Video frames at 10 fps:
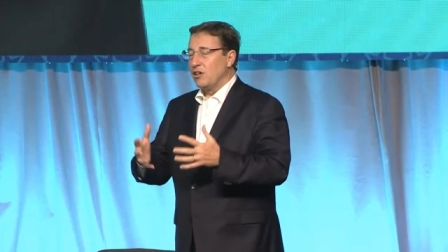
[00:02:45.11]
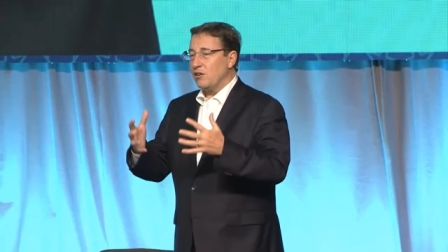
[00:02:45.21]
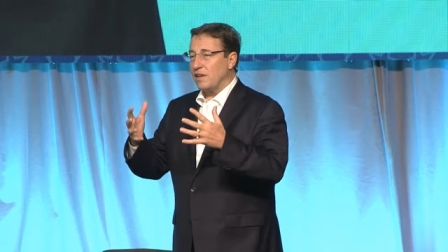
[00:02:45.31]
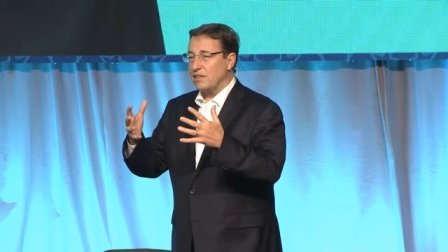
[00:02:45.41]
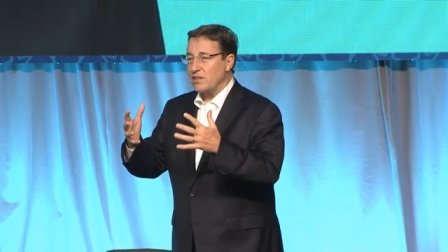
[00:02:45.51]

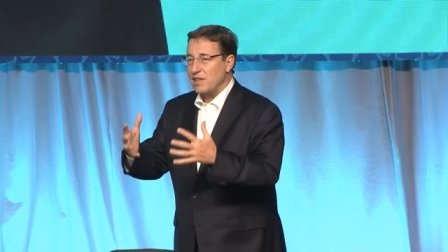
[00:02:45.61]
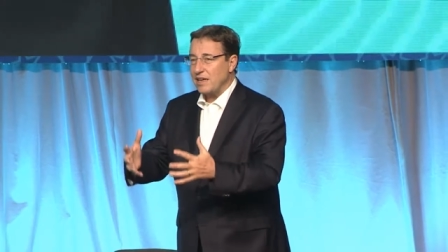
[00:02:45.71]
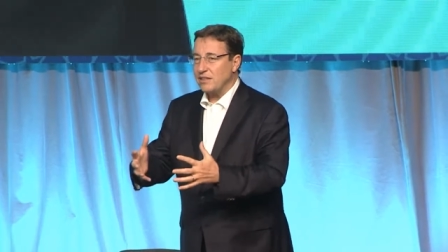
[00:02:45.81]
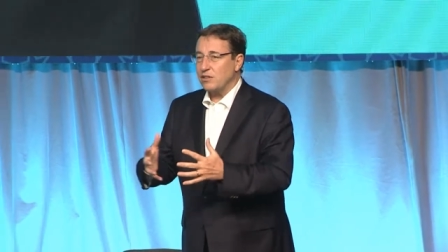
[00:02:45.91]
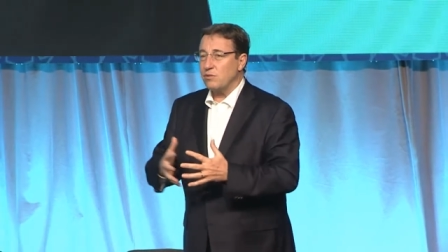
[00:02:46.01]
of
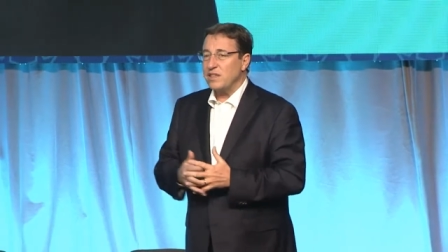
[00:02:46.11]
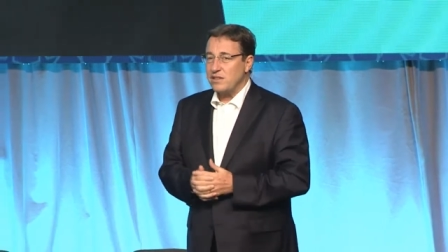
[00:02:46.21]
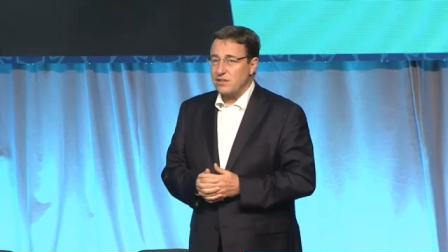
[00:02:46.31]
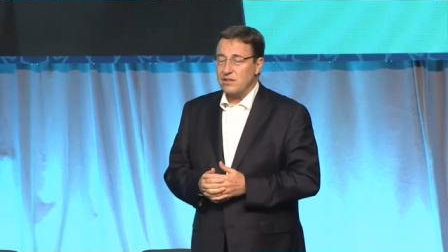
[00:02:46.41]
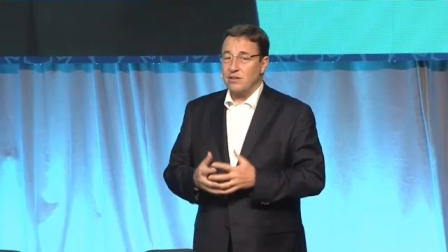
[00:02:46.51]
understanding the
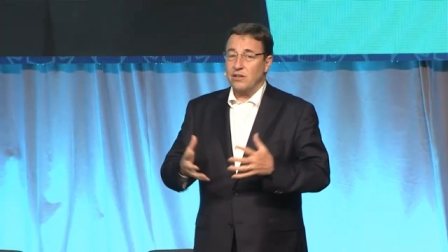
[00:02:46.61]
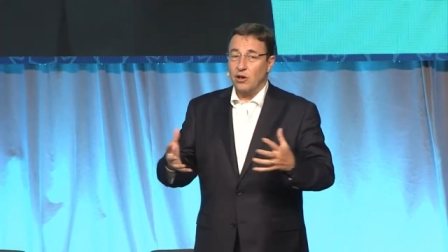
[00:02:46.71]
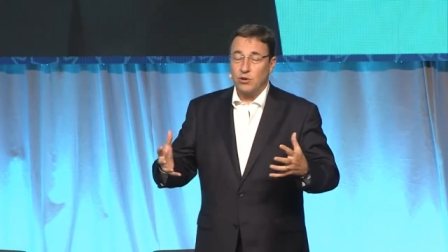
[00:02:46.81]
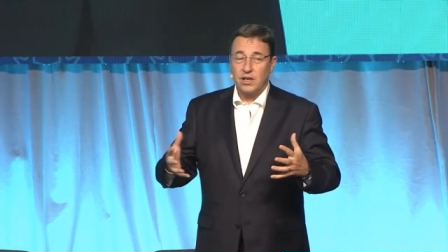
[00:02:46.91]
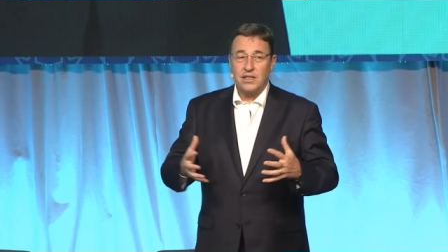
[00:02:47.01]
risks
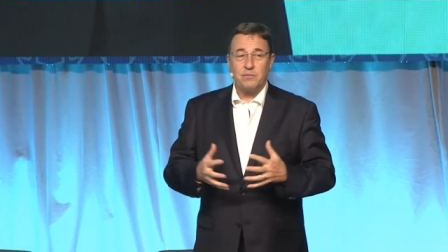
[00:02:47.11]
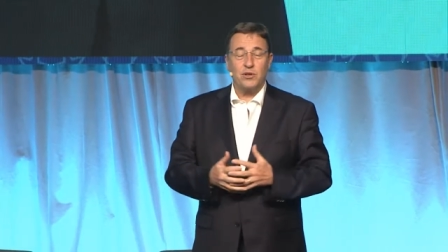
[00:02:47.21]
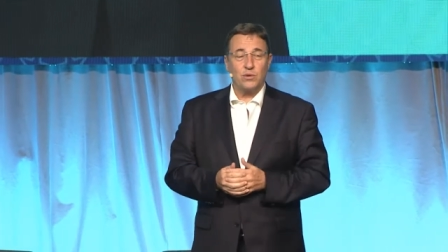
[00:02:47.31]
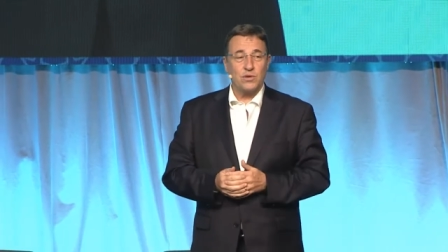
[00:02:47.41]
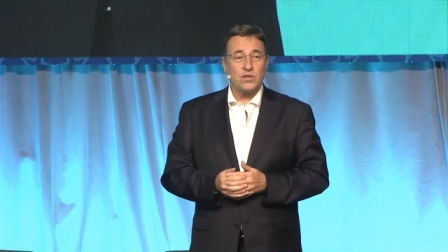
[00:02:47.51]
locally, but
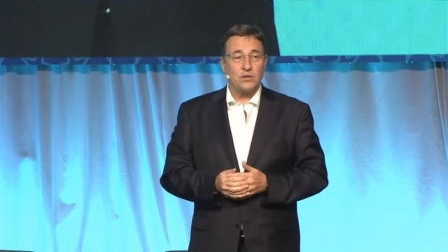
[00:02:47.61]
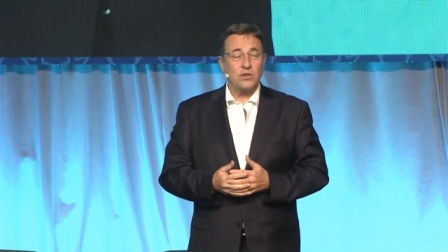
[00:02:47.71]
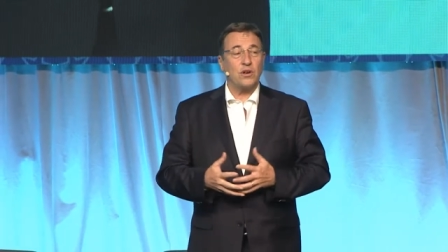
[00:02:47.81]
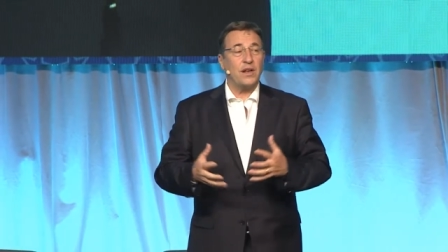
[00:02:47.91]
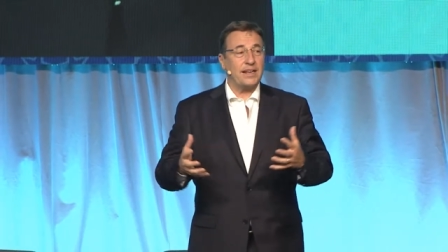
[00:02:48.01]
also
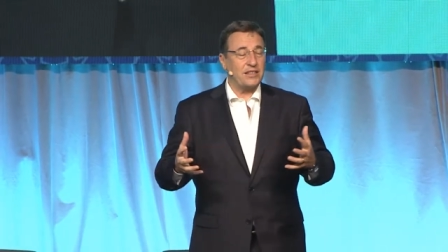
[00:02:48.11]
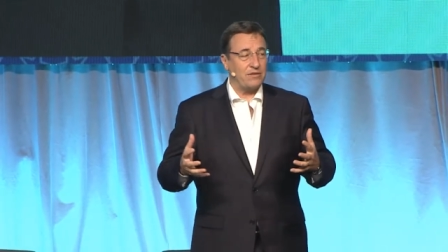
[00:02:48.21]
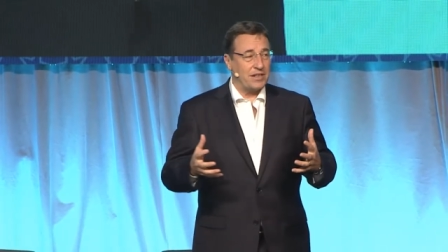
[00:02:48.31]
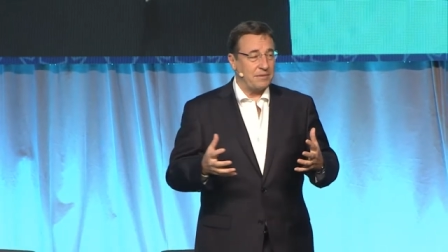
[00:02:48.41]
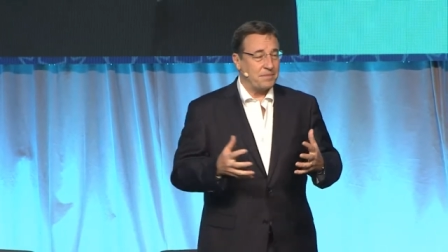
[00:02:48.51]

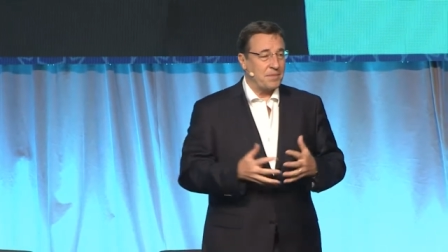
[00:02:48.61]
collectively.